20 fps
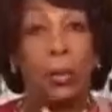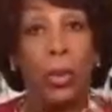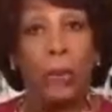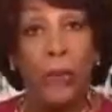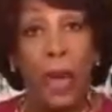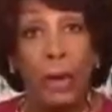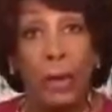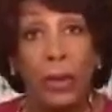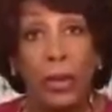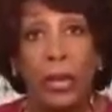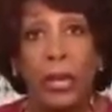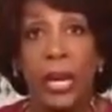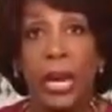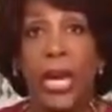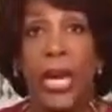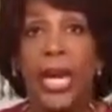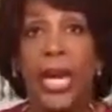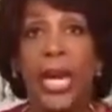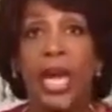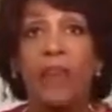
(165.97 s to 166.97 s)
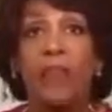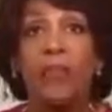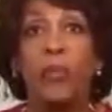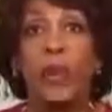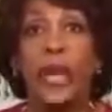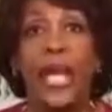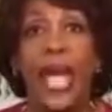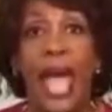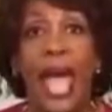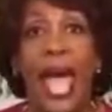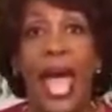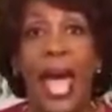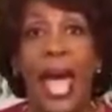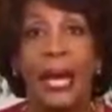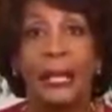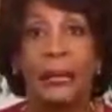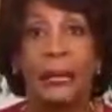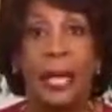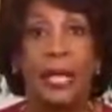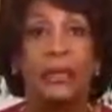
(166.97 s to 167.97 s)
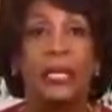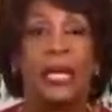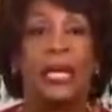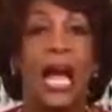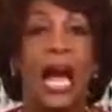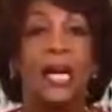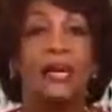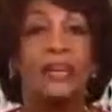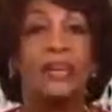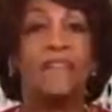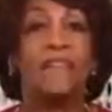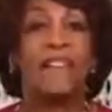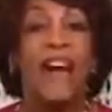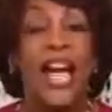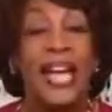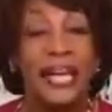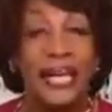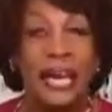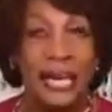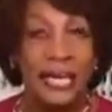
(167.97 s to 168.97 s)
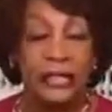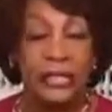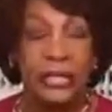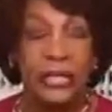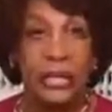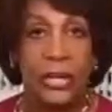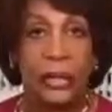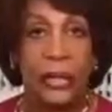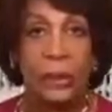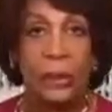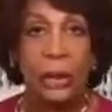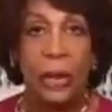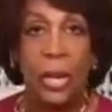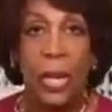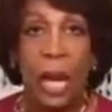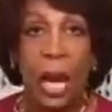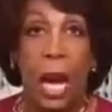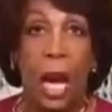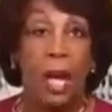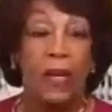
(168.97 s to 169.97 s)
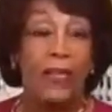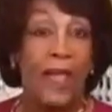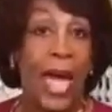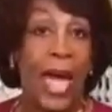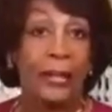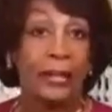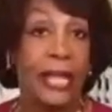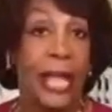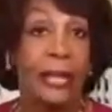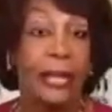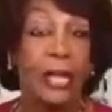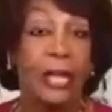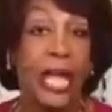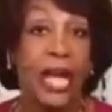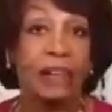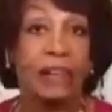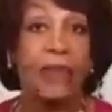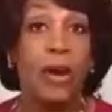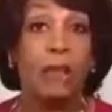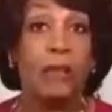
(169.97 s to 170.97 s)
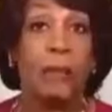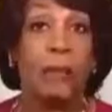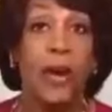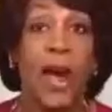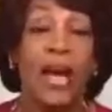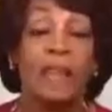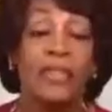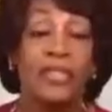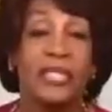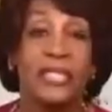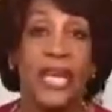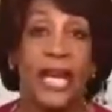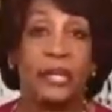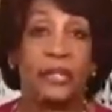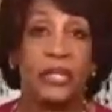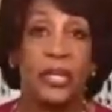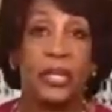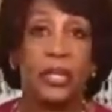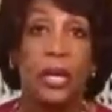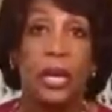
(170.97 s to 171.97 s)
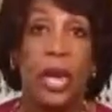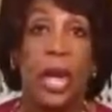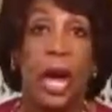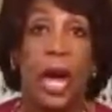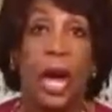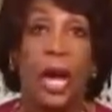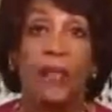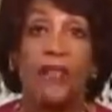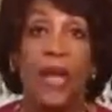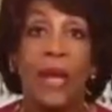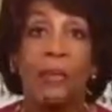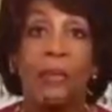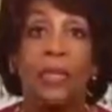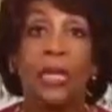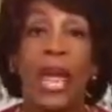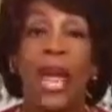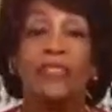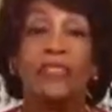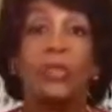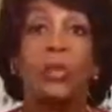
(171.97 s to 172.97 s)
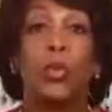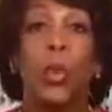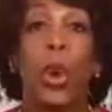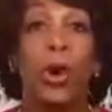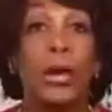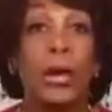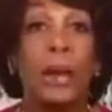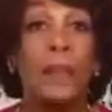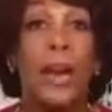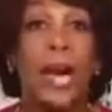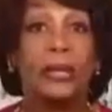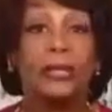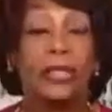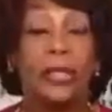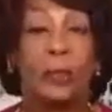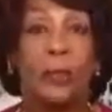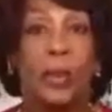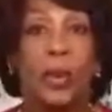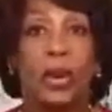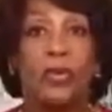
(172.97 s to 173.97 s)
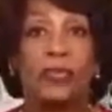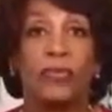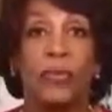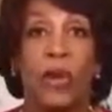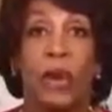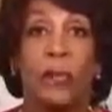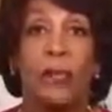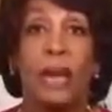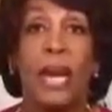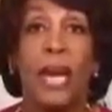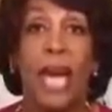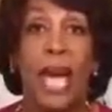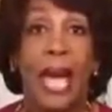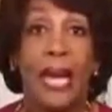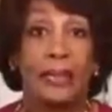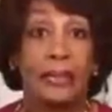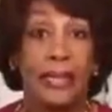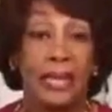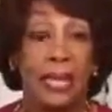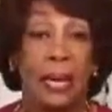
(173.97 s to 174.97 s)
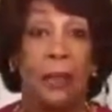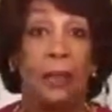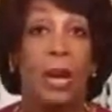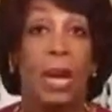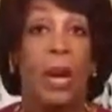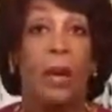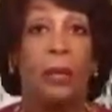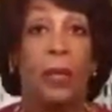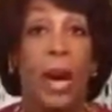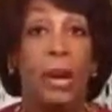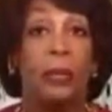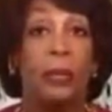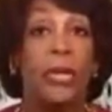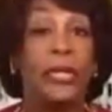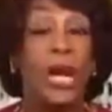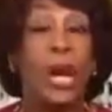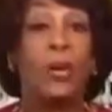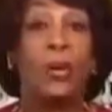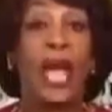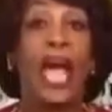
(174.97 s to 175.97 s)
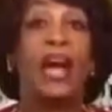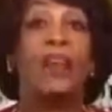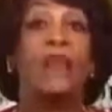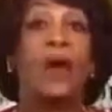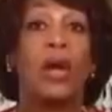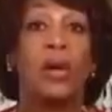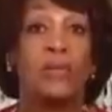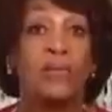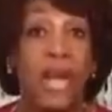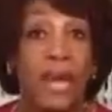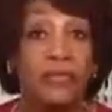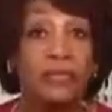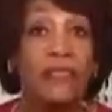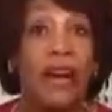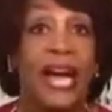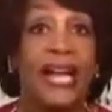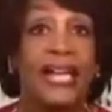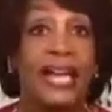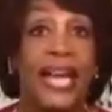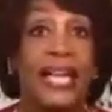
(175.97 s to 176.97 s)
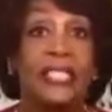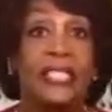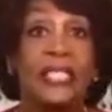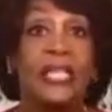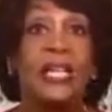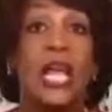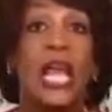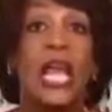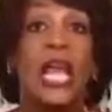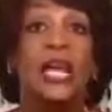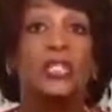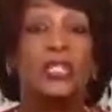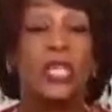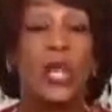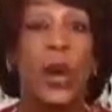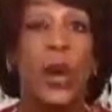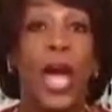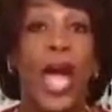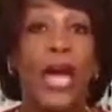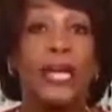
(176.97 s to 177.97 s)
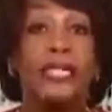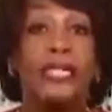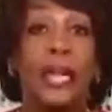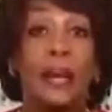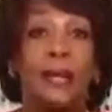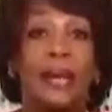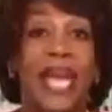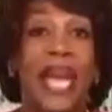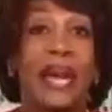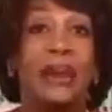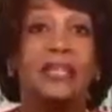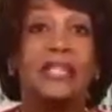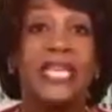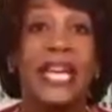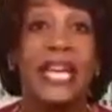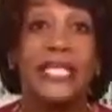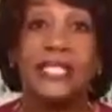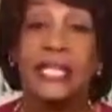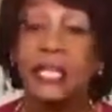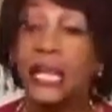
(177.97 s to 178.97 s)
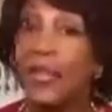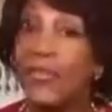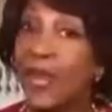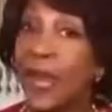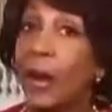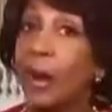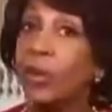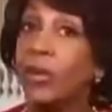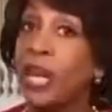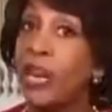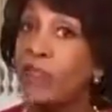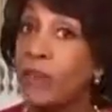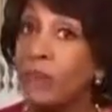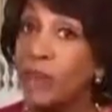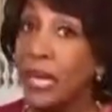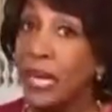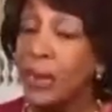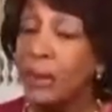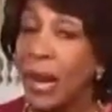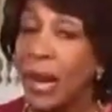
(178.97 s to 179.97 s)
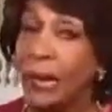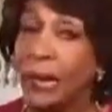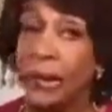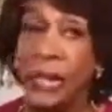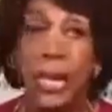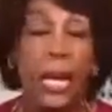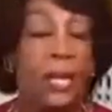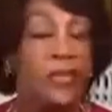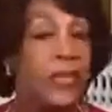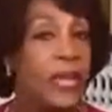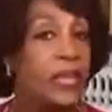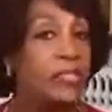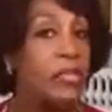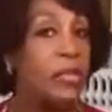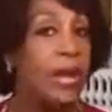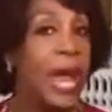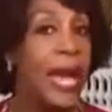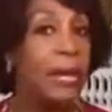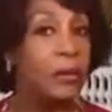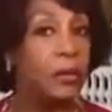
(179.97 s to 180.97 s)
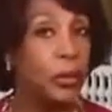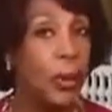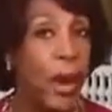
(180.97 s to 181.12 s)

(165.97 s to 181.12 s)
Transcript: remember, if we had the kind of financing that they could get from the private sector, they wouldn't have to worry about support from EXIM. But we don't have all of that financing. And so EXIM guarantees it. They don't give them any money. These are not